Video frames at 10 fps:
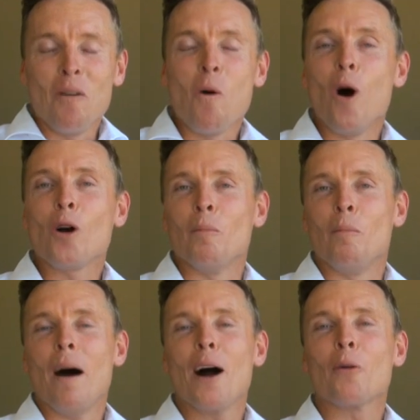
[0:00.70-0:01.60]
Welcome,
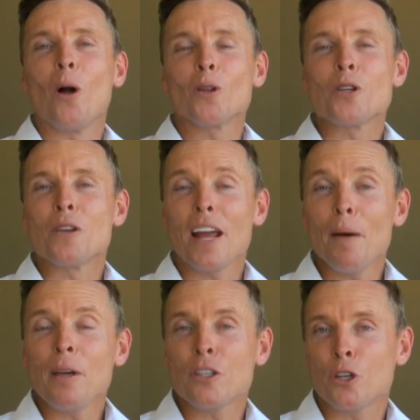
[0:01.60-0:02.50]
Mark Rolton,
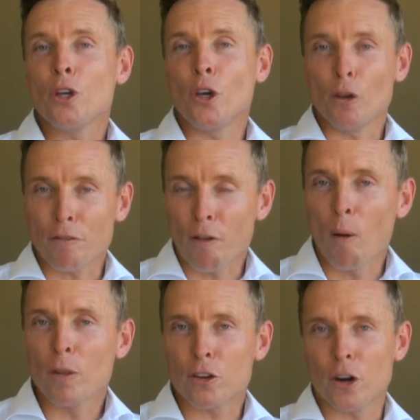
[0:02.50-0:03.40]
coming to you
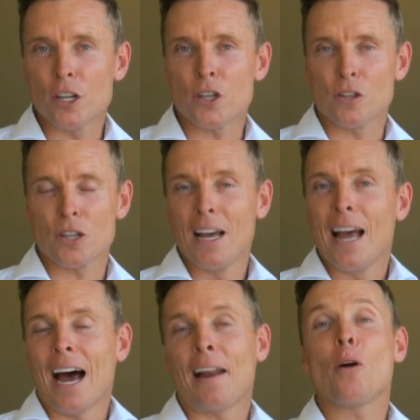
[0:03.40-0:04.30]
from the trenches,
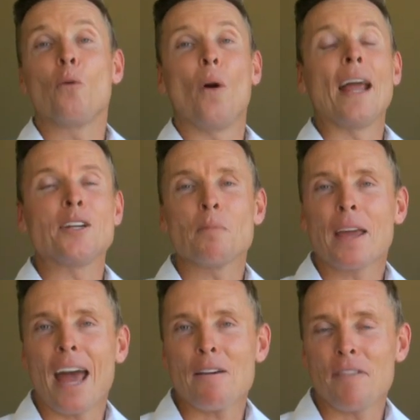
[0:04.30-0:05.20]
another random
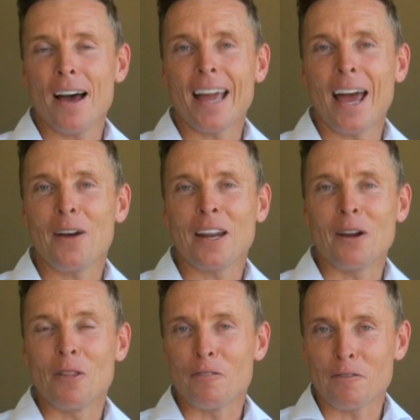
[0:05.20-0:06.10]
cafe out
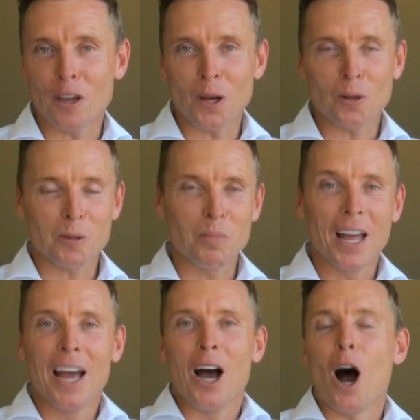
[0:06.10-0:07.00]
here in the field.
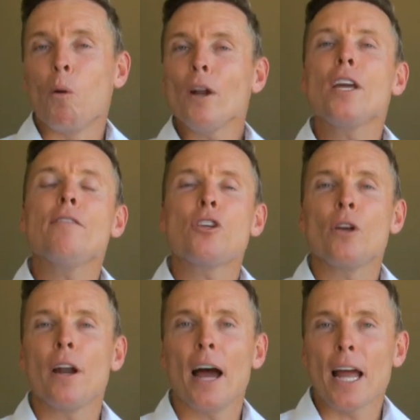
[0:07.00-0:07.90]
I want to give to you
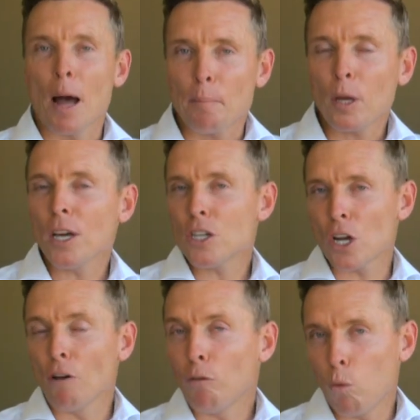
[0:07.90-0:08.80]
today a
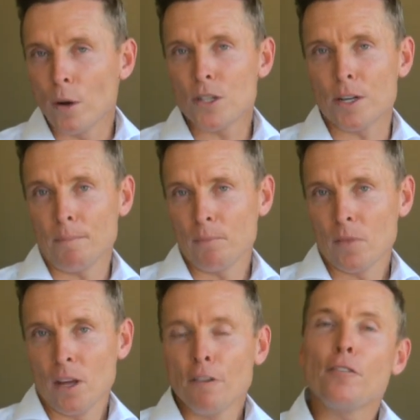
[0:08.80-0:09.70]
piece of wisdom.
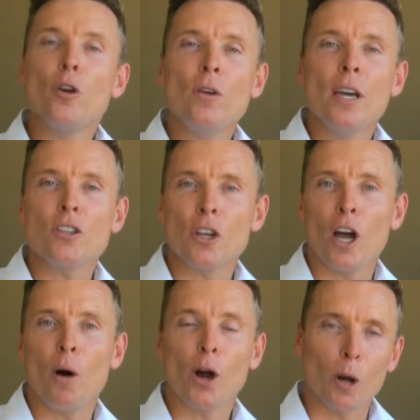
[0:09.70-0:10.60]
A few years
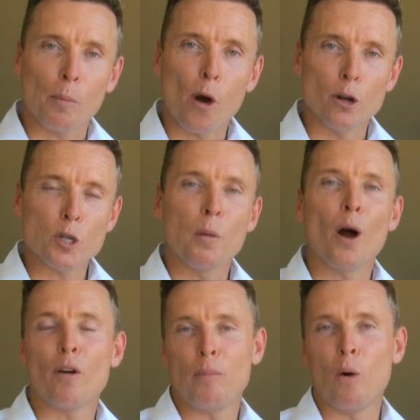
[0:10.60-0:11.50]
ago, I got approached by
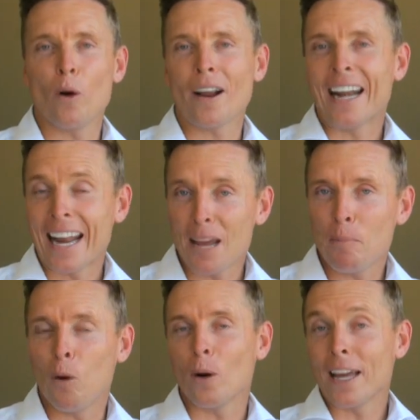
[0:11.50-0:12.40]
a reporter in an
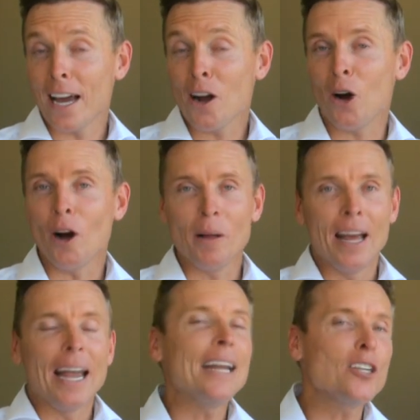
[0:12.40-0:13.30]
airport, a young guy,
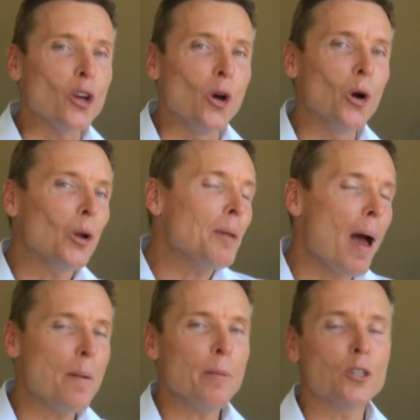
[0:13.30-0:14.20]
in his early,
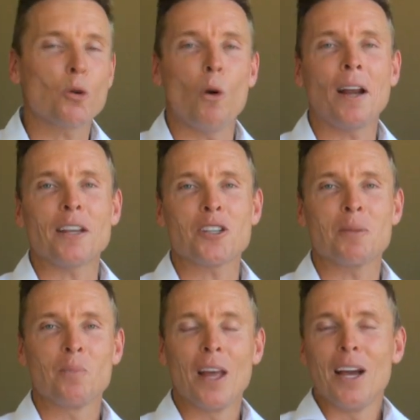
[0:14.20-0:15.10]
maybe mid-20s.
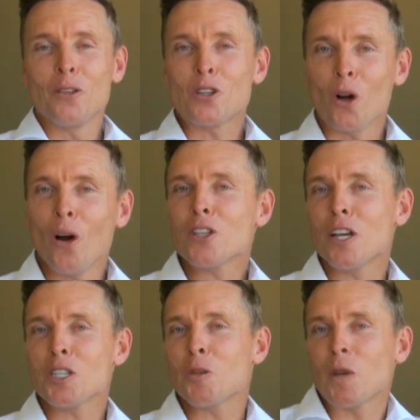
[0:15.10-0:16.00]
This guy
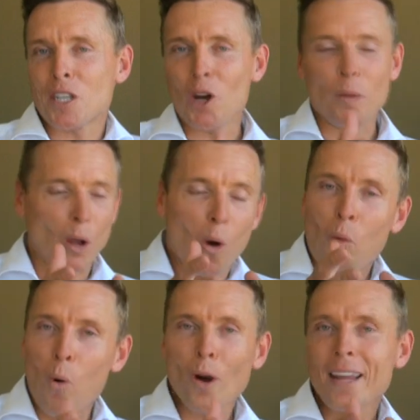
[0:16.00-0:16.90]
says to me, tell me,
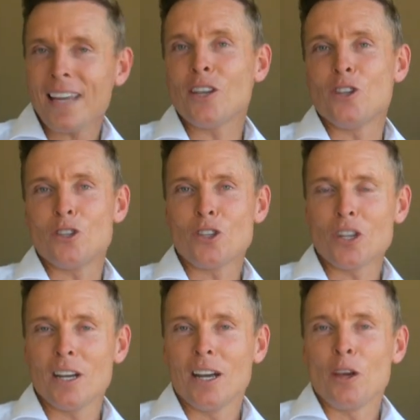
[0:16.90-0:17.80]
what
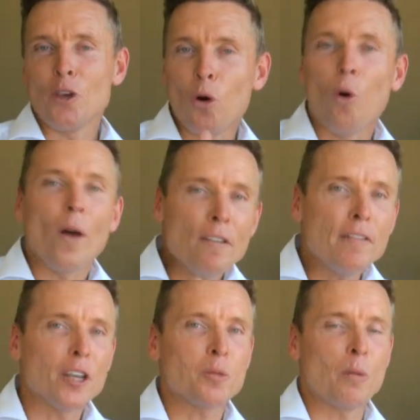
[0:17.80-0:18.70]
is your
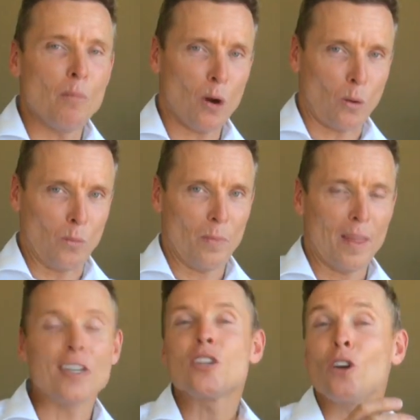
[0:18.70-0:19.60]
investment model?
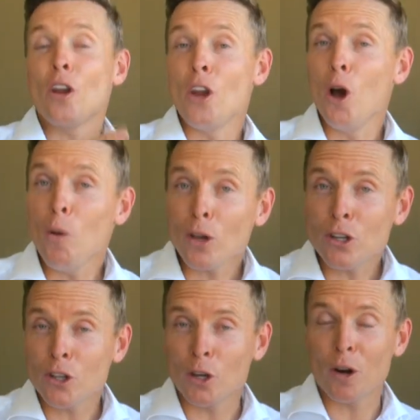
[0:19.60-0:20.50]
He says, I know what you
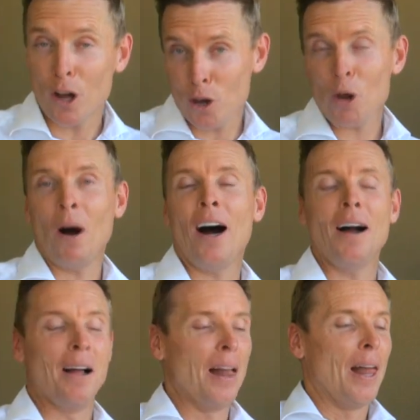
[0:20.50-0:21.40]
do, I know who you are,
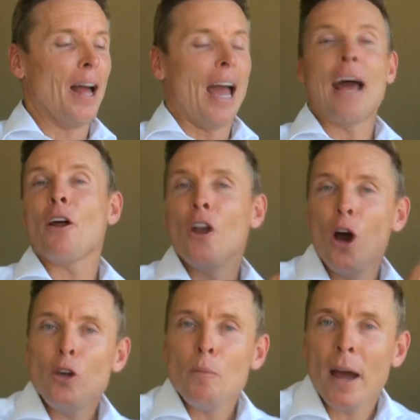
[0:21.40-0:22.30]
and I
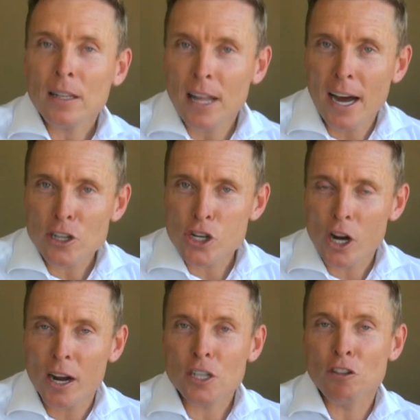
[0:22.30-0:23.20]
know you make large
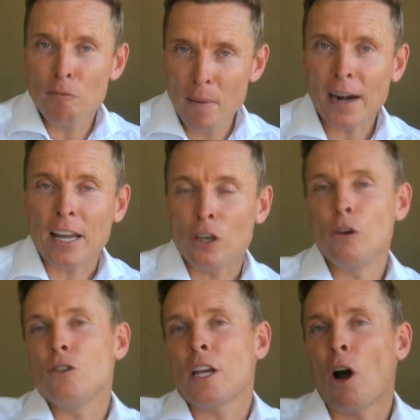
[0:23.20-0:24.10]
chunks of money
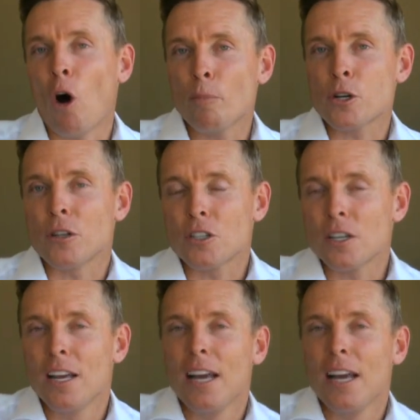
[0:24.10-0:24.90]
using options.